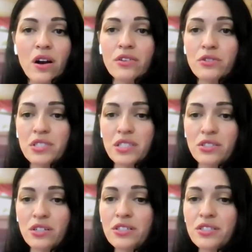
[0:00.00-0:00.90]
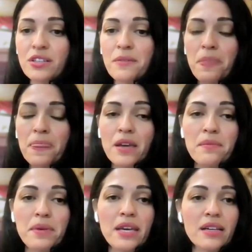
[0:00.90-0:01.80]
for our new sisters,
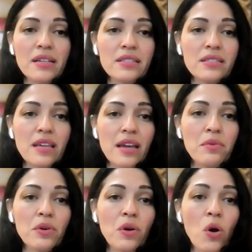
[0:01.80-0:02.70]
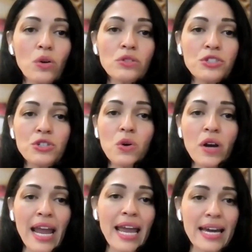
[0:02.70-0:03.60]
because they will hold
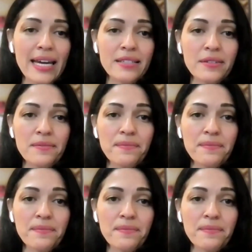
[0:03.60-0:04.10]
your hand